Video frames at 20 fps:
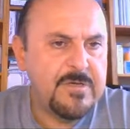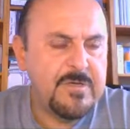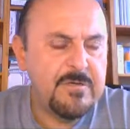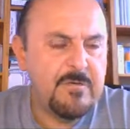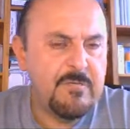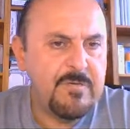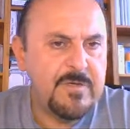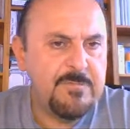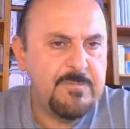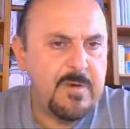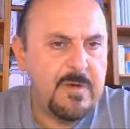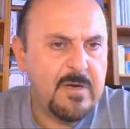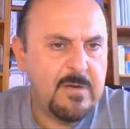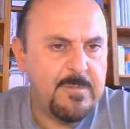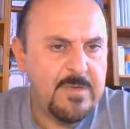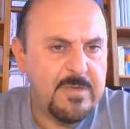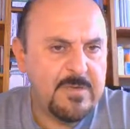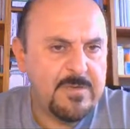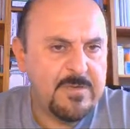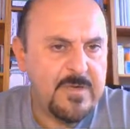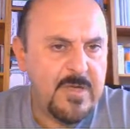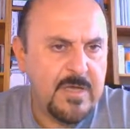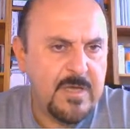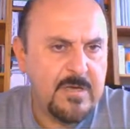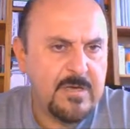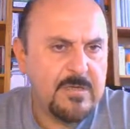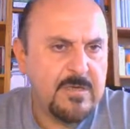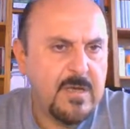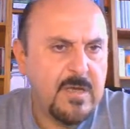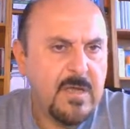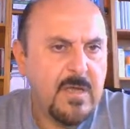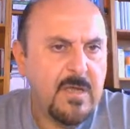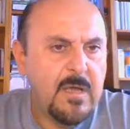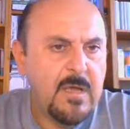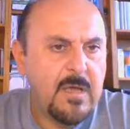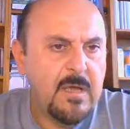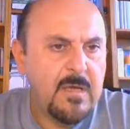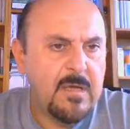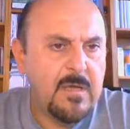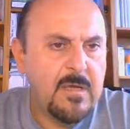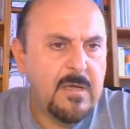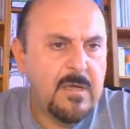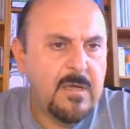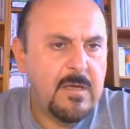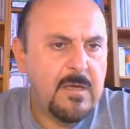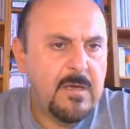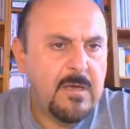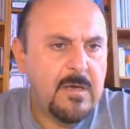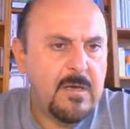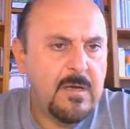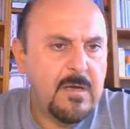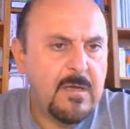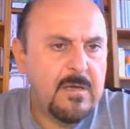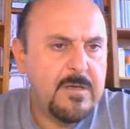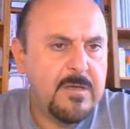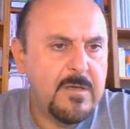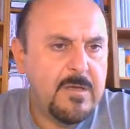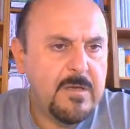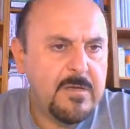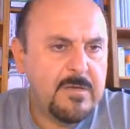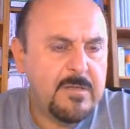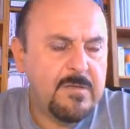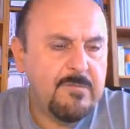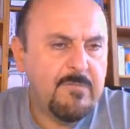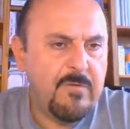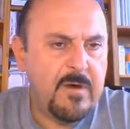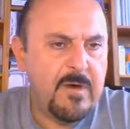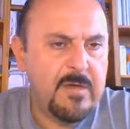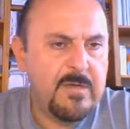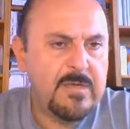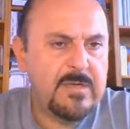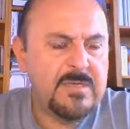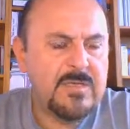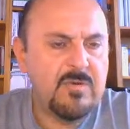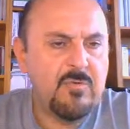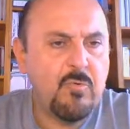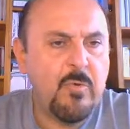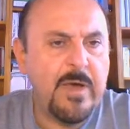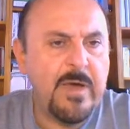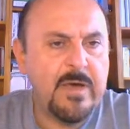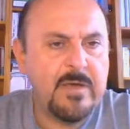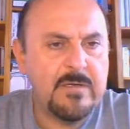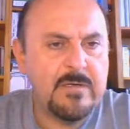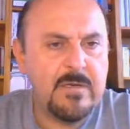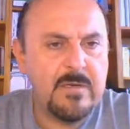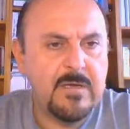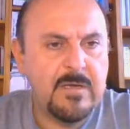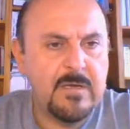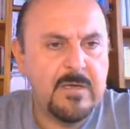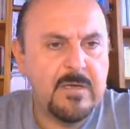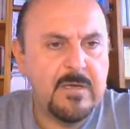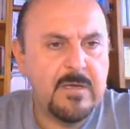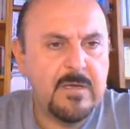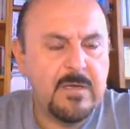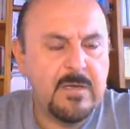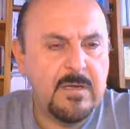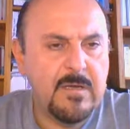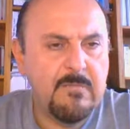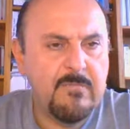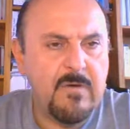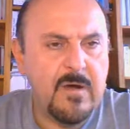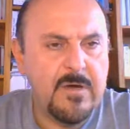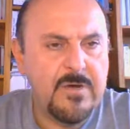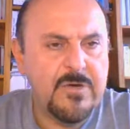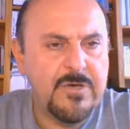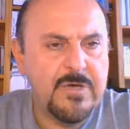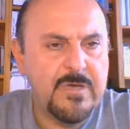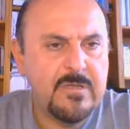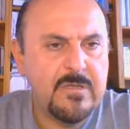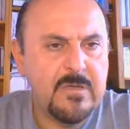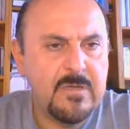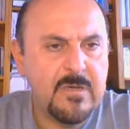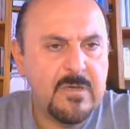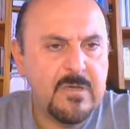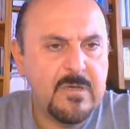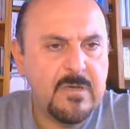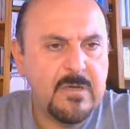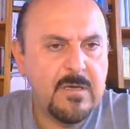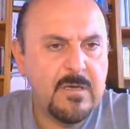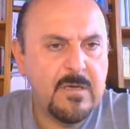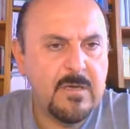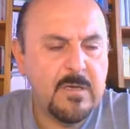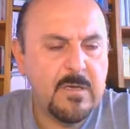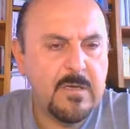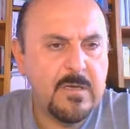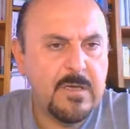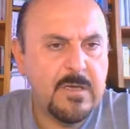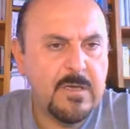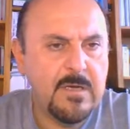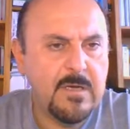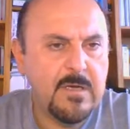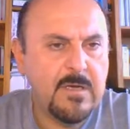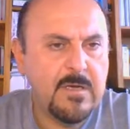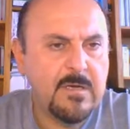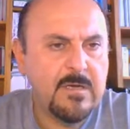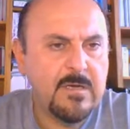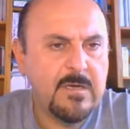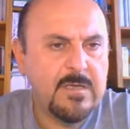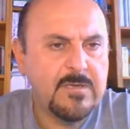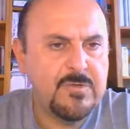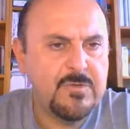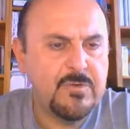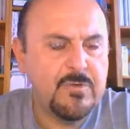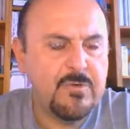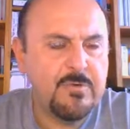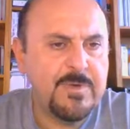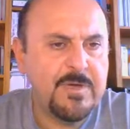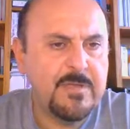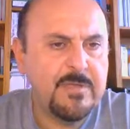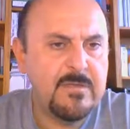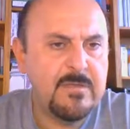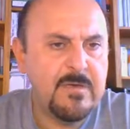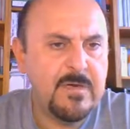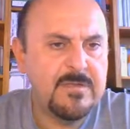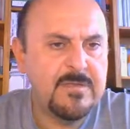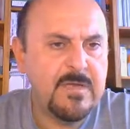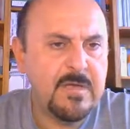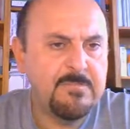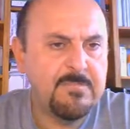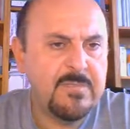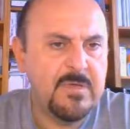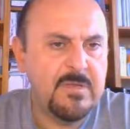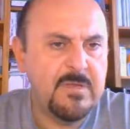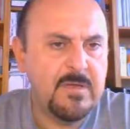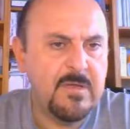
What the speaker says: with parameters here. I here define a square function, accepting